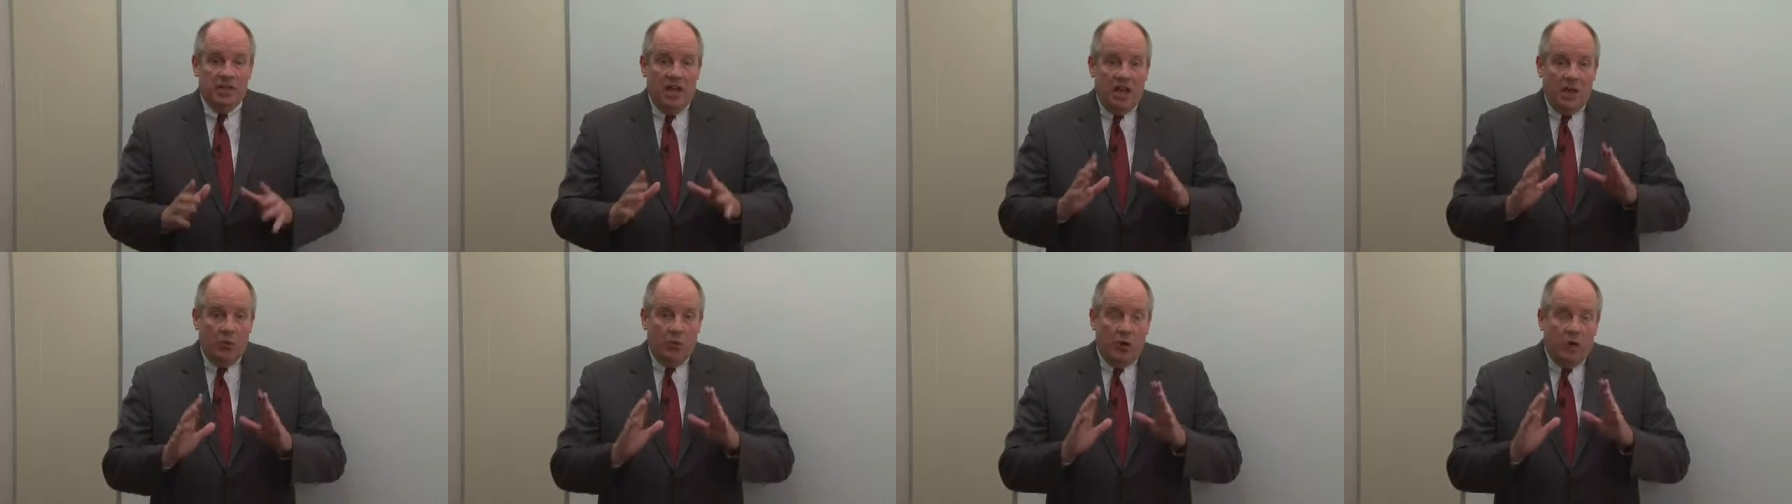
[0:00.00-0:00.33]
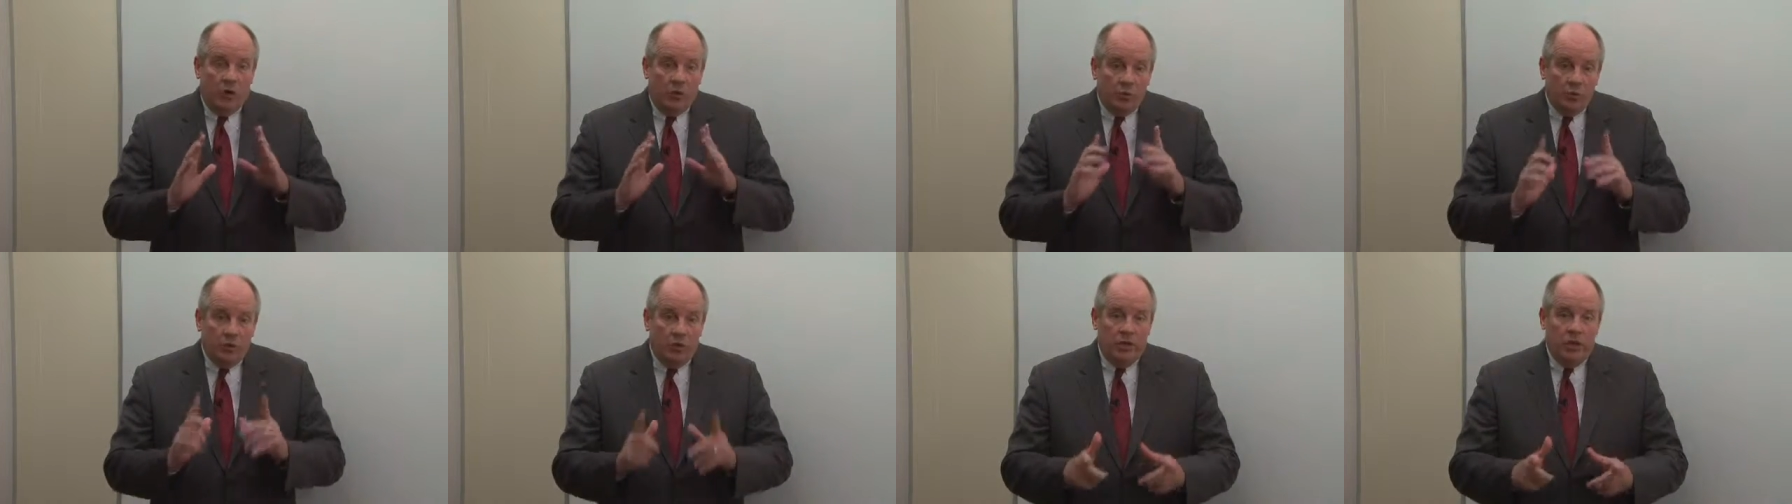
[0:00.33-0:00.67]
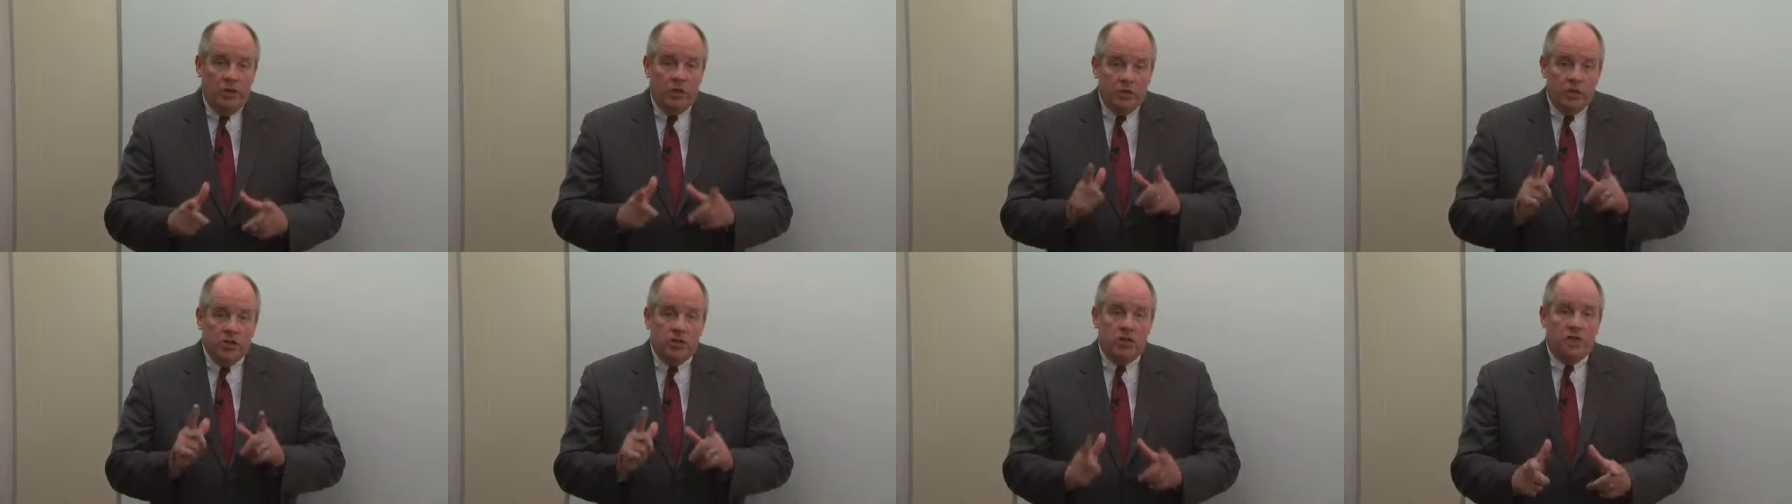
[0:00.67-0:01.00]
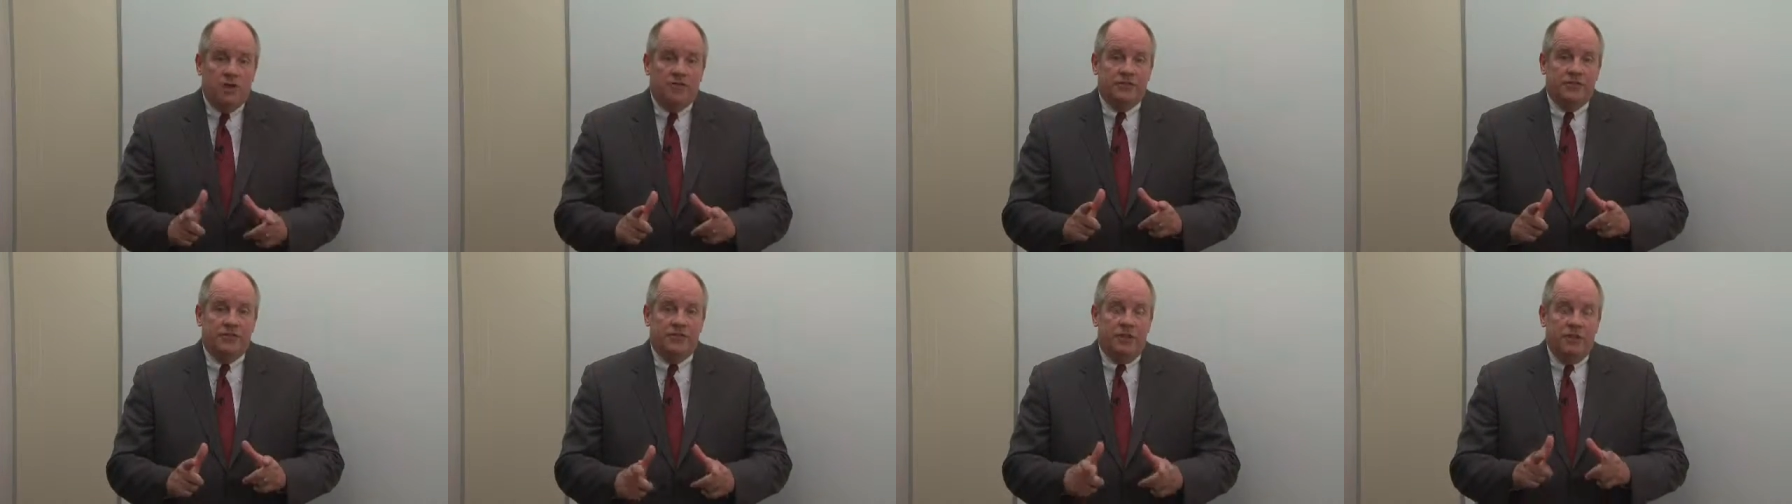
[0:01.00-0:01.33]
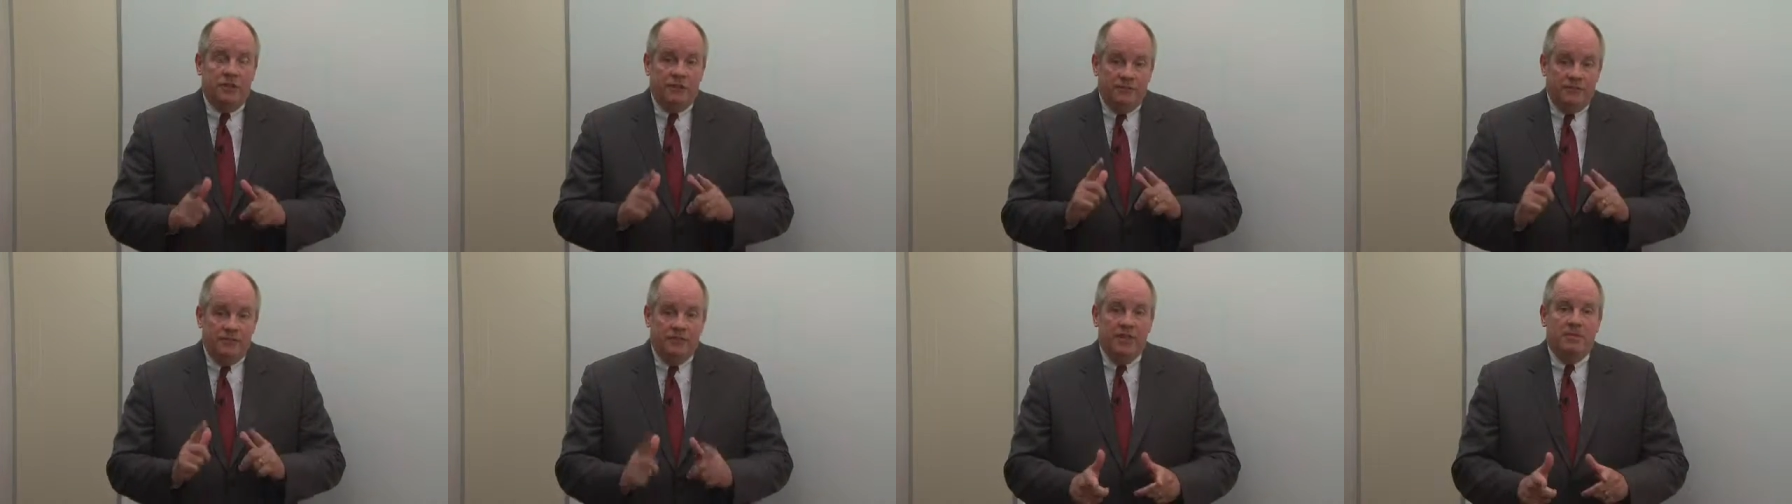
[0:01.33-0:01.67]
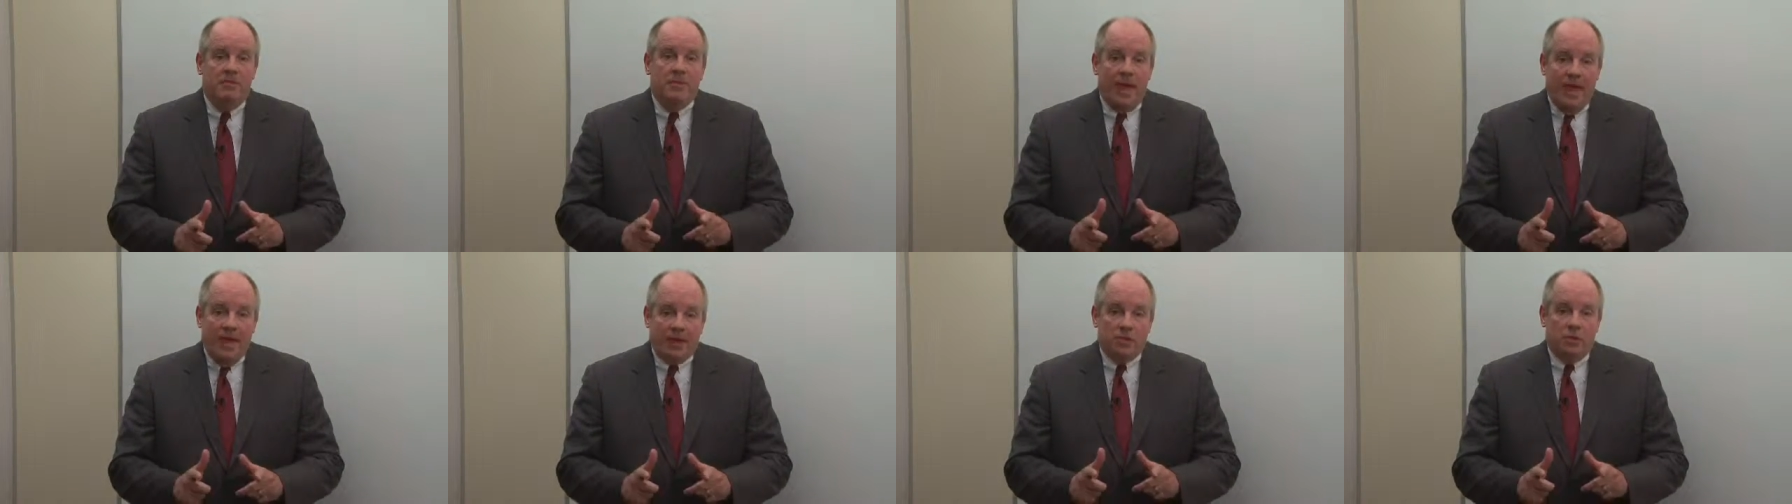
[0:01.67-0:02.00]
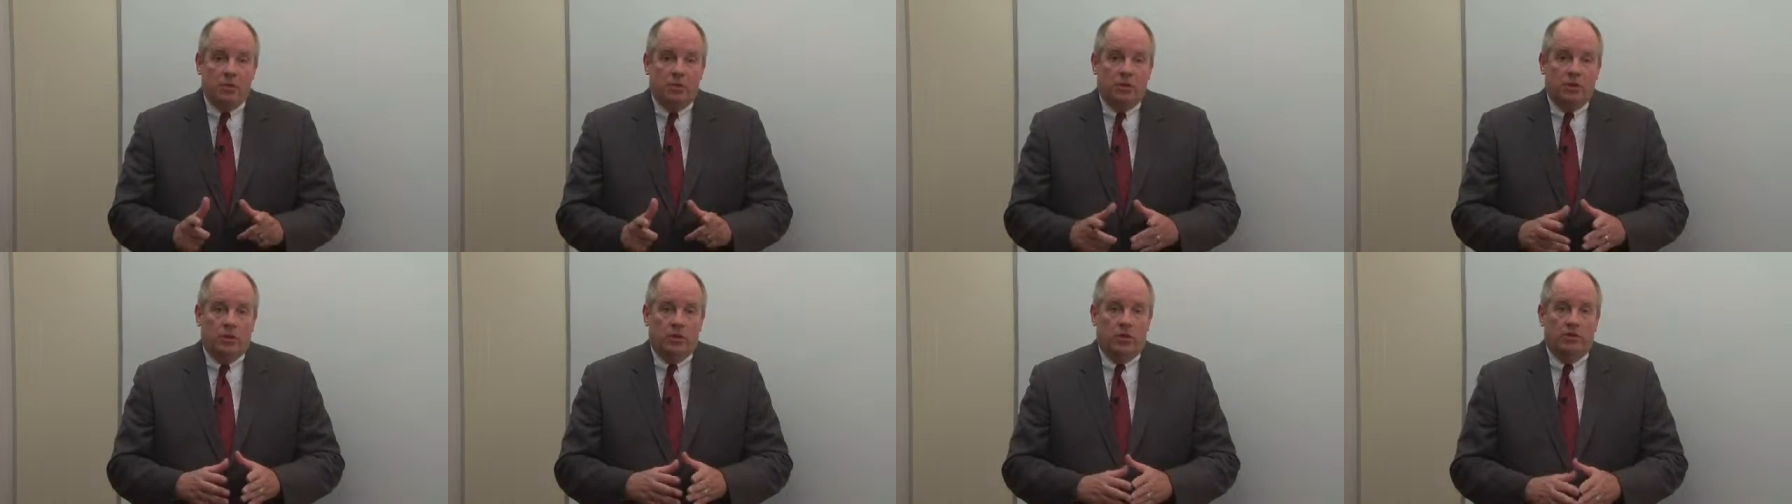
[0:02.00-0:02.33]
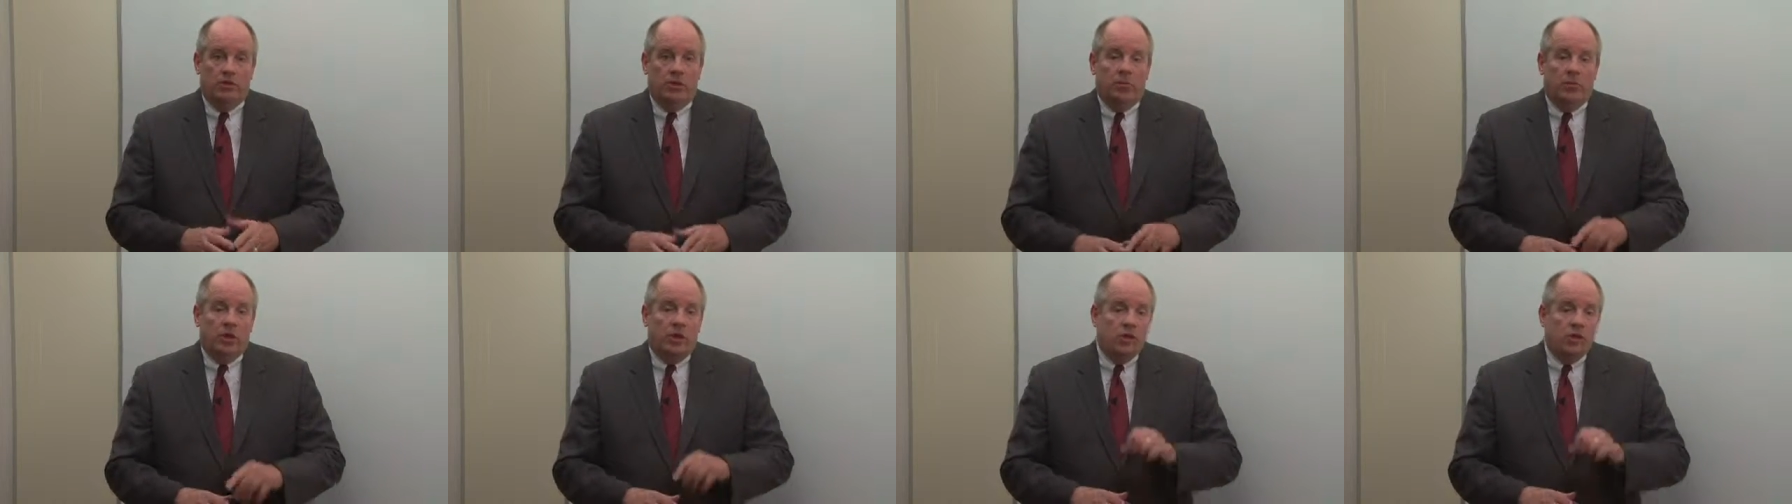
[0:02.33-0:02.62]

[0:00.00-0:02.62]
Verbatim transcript: Now, what really shifted in the VMAX world and